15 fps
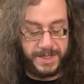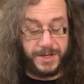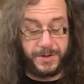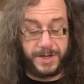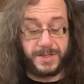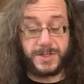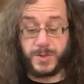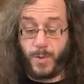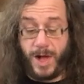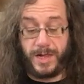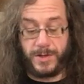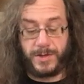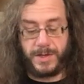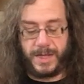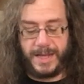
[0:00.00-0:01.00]
Teargut
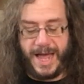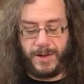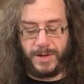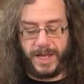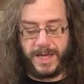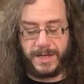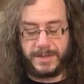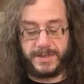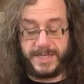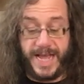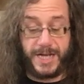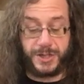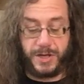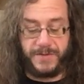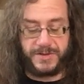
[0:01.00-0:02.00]
swallowed loudly and
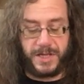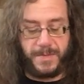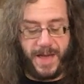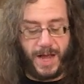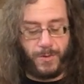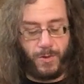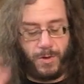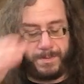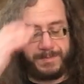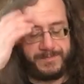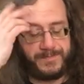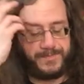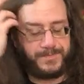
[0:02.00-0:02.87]
dashed off to the back room.